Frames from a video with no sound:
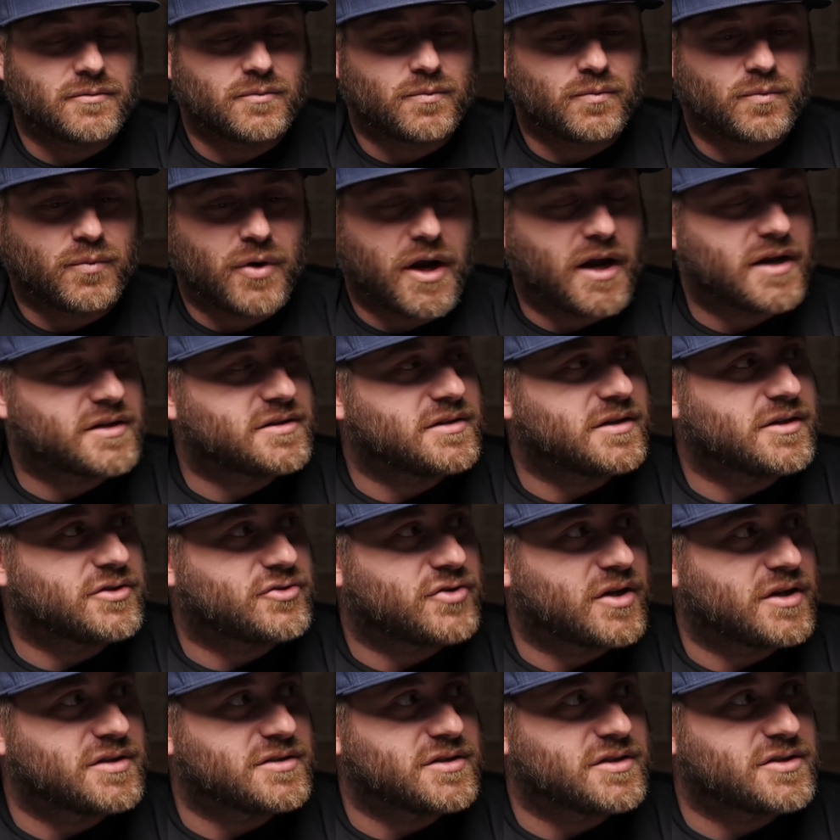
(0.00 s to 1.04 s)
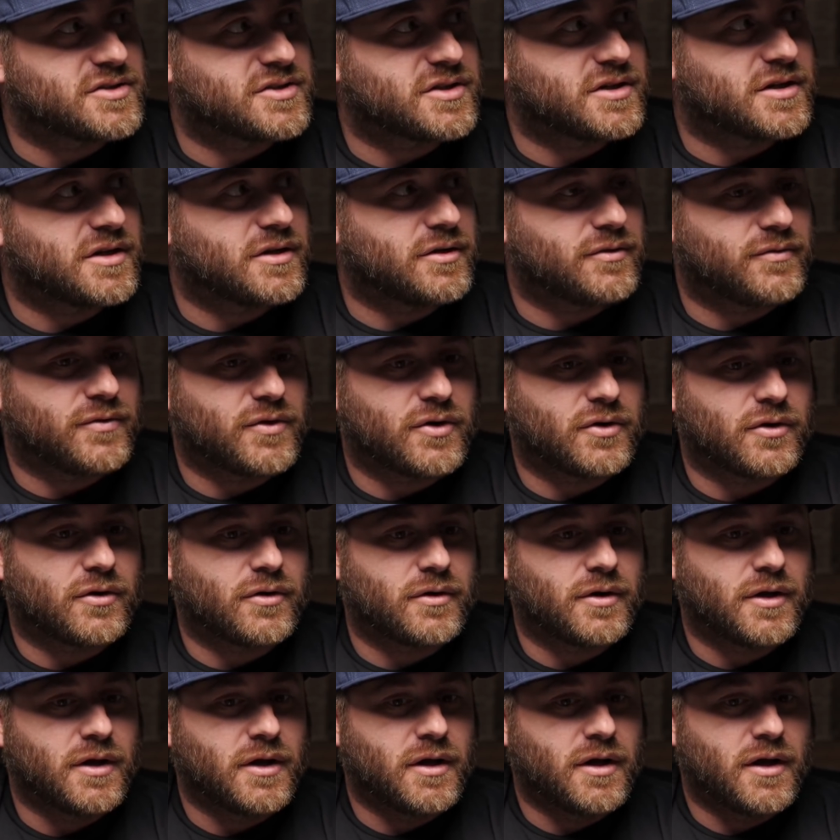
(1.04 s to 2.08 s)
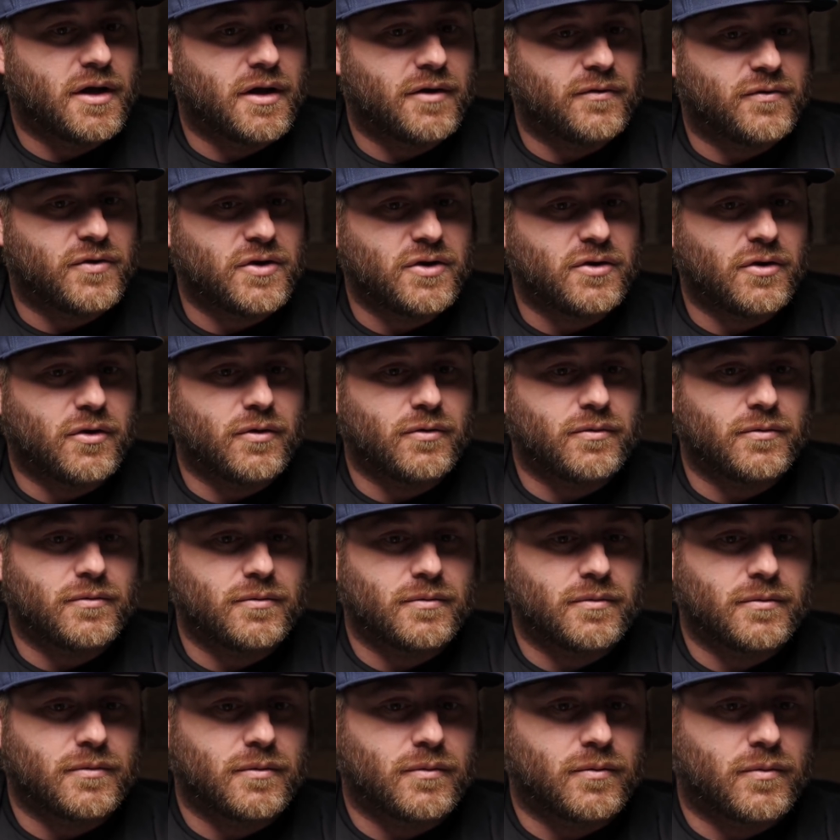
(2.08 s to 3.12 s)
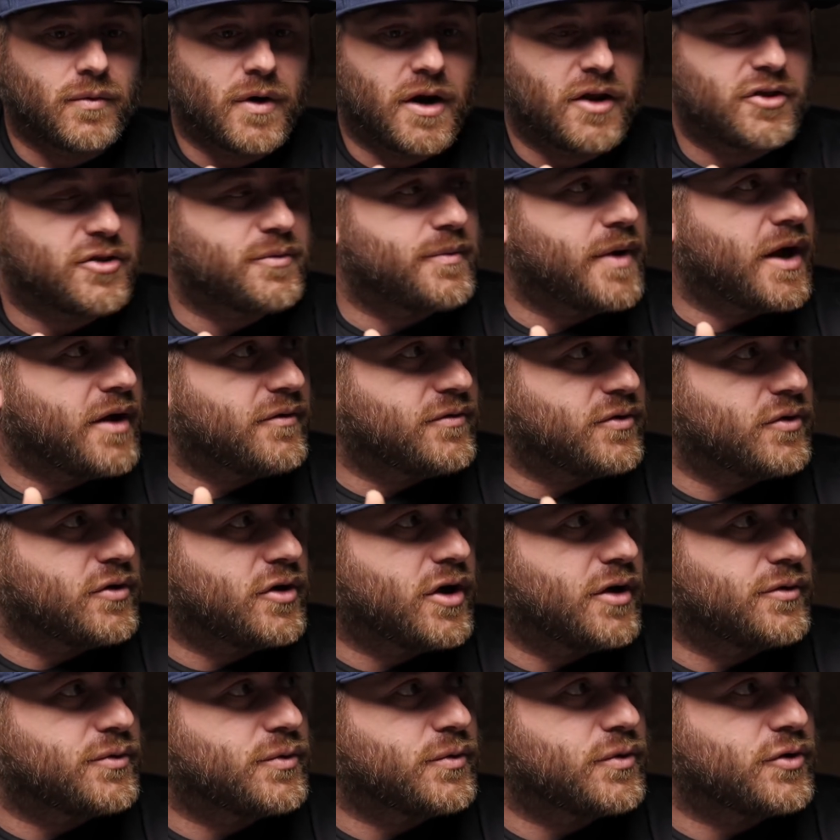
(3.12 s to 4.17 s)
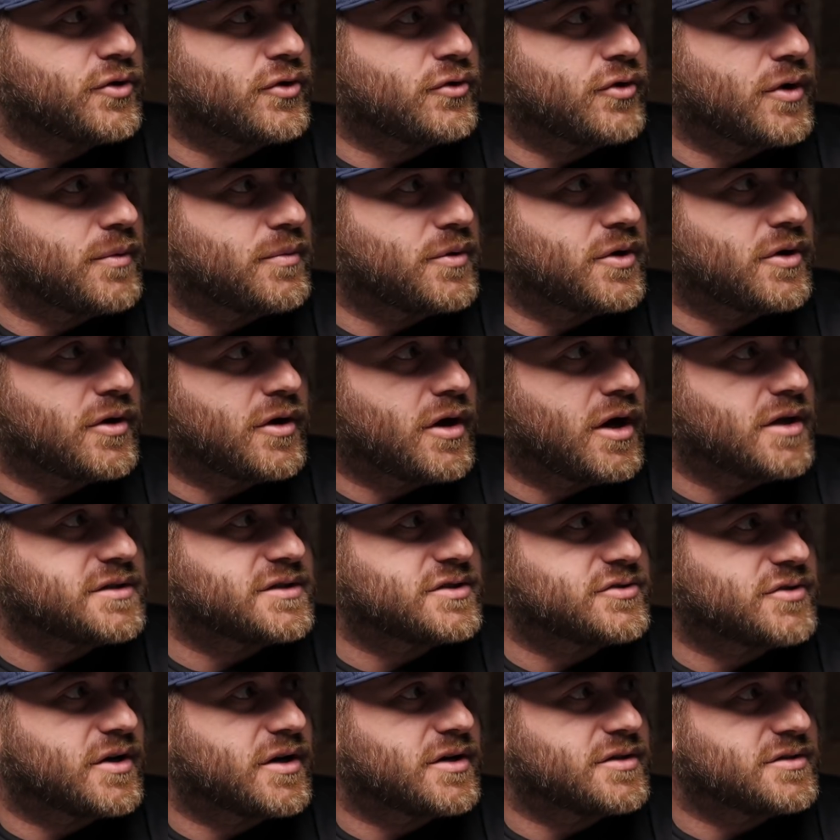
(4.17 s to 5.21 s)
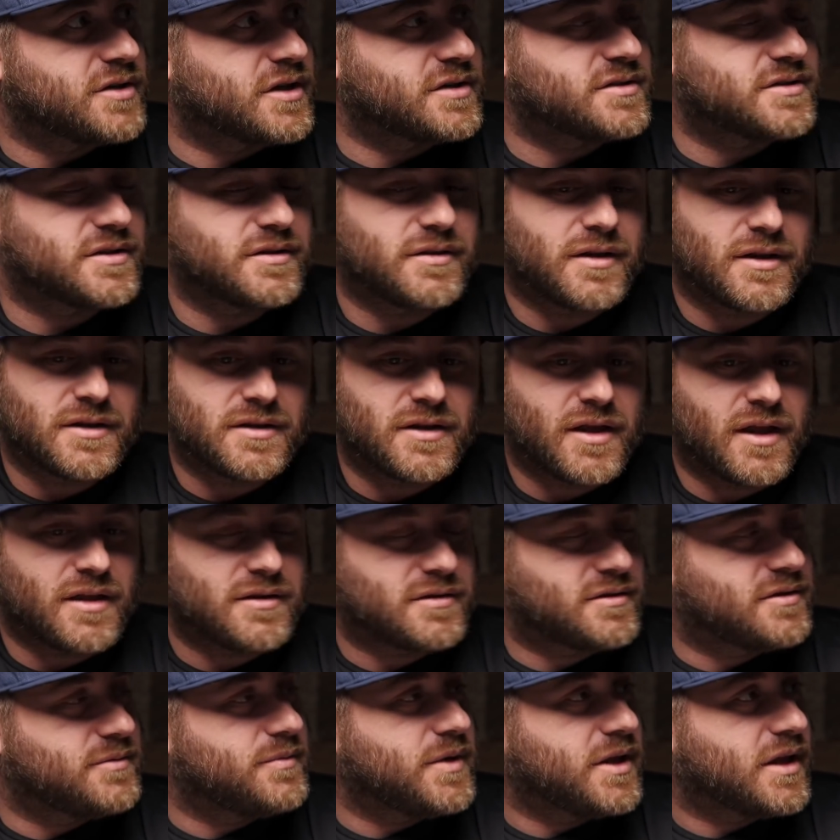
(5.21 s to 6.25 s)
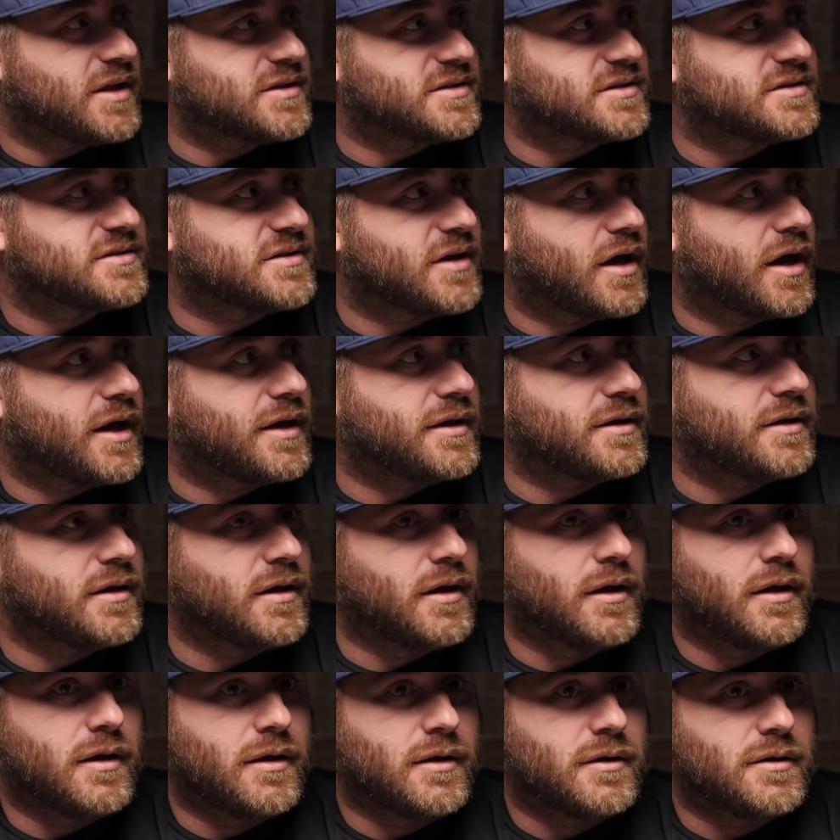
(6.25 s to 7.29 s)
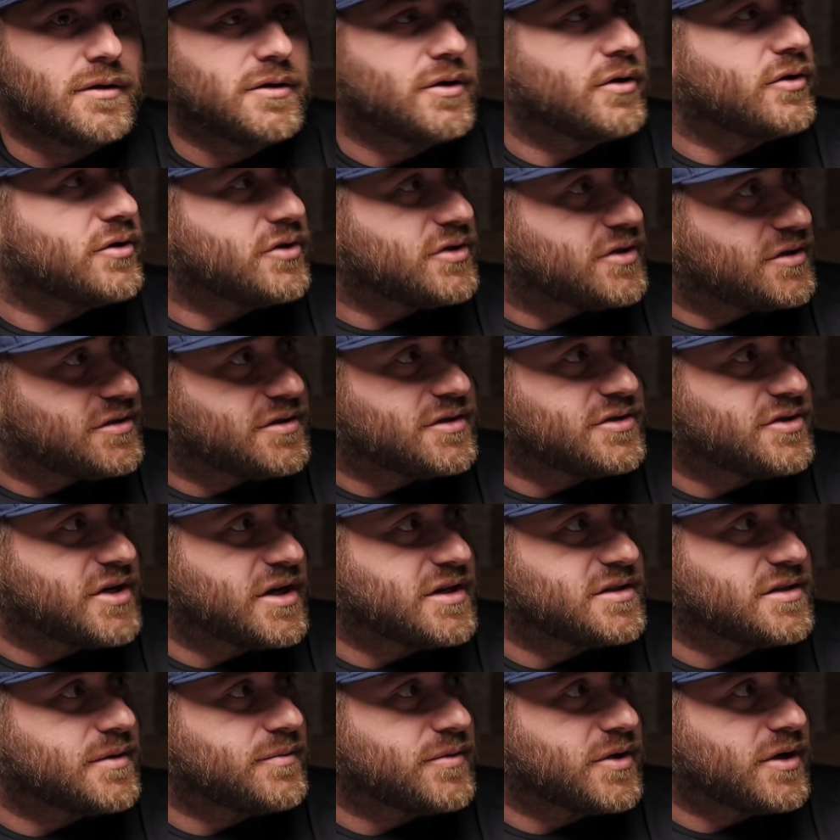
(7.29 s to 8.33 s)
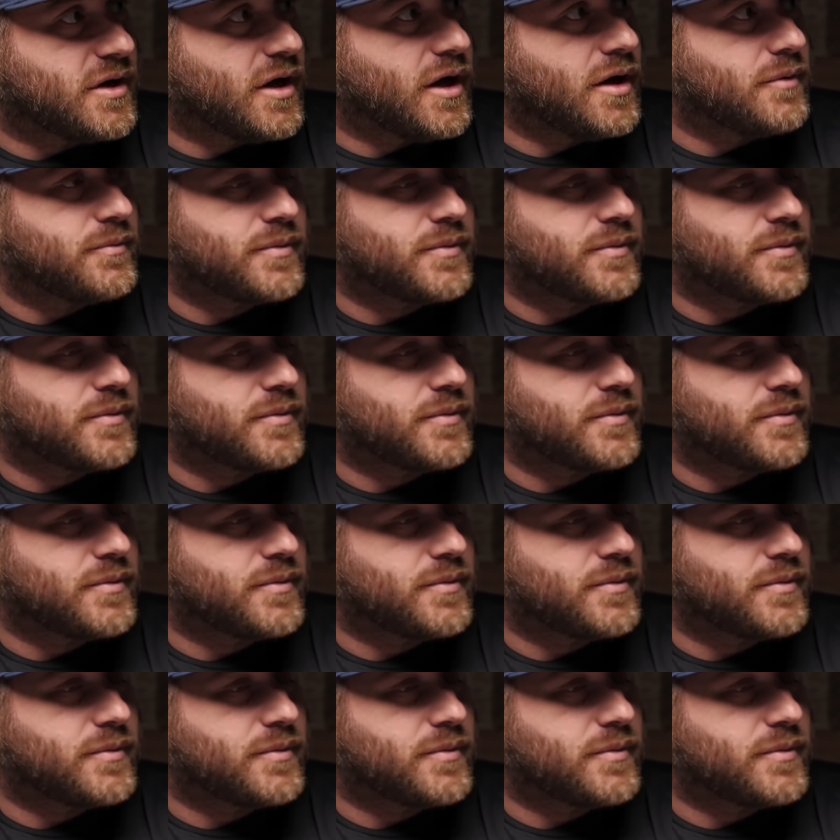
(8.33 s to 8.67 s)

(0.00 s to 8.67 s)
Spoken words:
practicing the transition, and if you don't right off the bat feel comfortable with your grip and you're constantly trying to adjust it, then that, to me, that's a sign, to change something up.